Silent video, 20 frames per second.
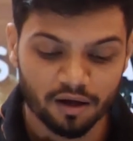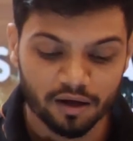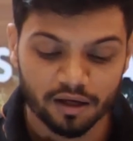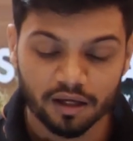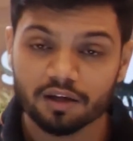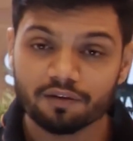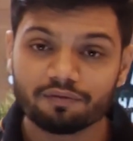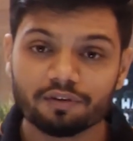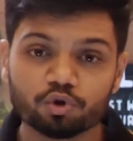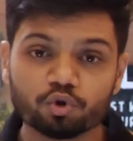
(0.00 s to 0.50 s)

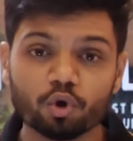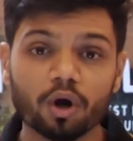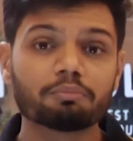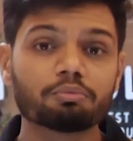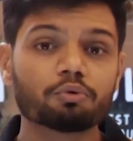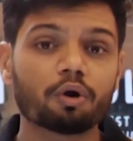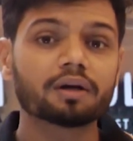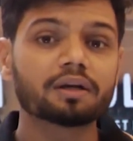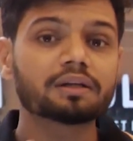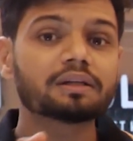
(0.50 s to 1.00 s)
even though I'm
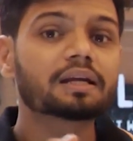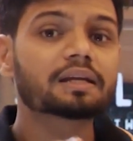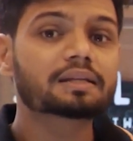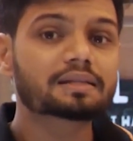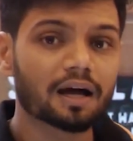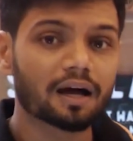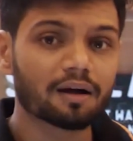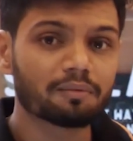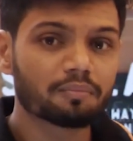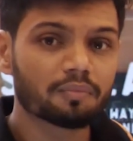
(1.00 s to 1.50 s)
not in
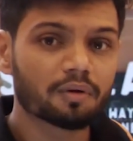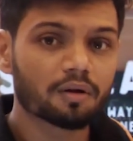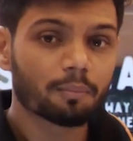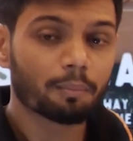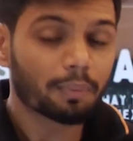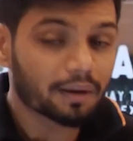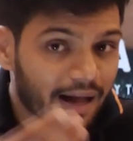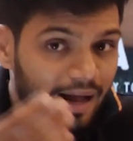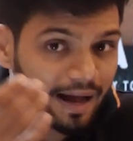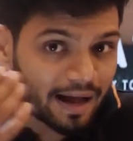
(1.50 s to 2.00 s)
exam,
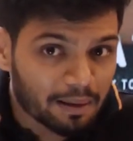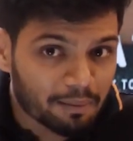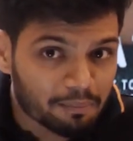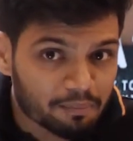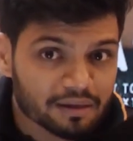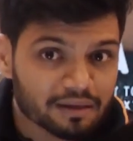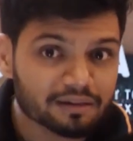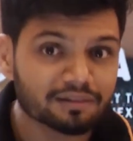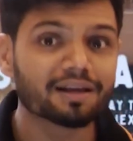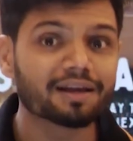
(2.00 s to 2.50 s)
but I am
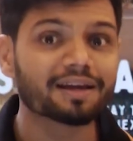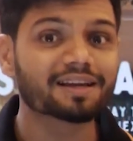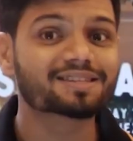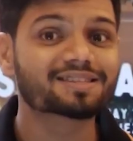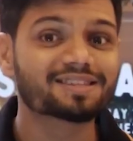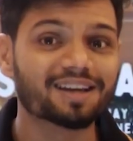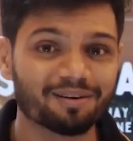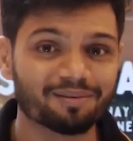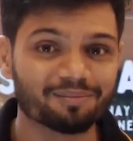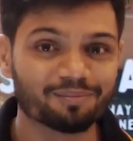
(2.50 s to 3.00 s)
in the
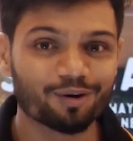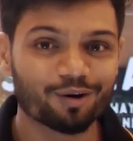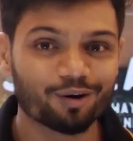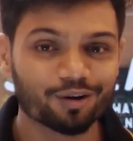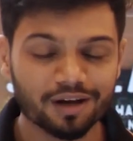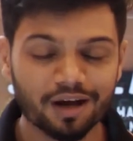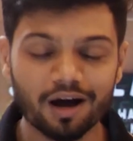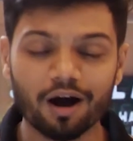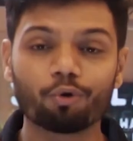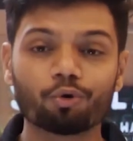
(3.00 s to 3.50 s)
exam?
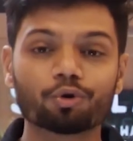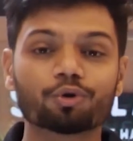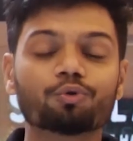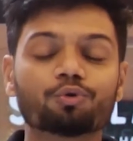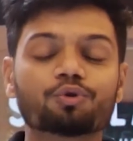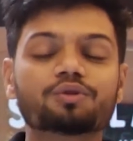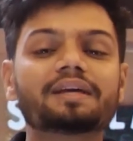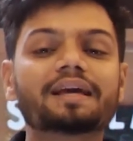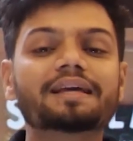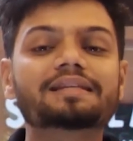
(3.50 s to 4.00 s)
Now, how do you do
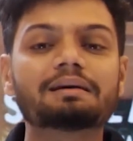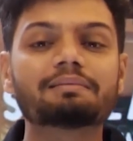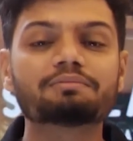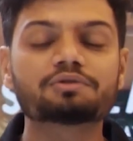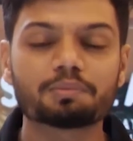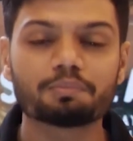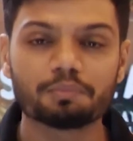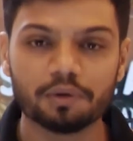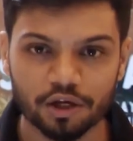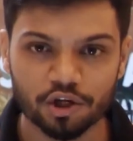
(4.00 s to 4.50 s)
this exam
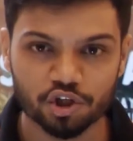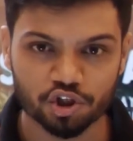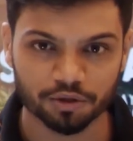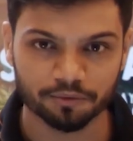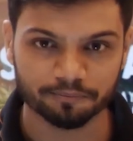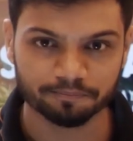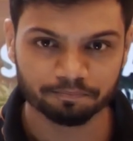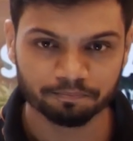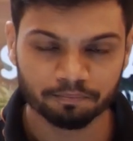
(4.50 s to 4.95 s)
simulation?